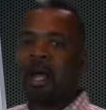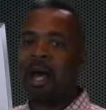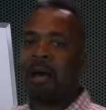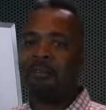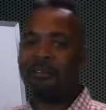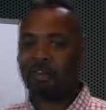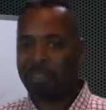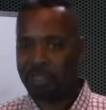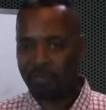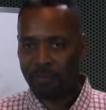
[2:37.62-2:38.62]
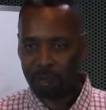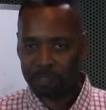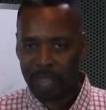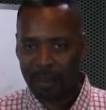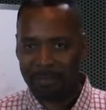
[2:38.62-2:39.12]
versus the
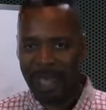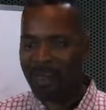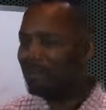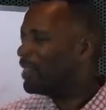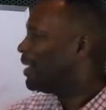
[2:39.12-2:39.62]
full-time. Now,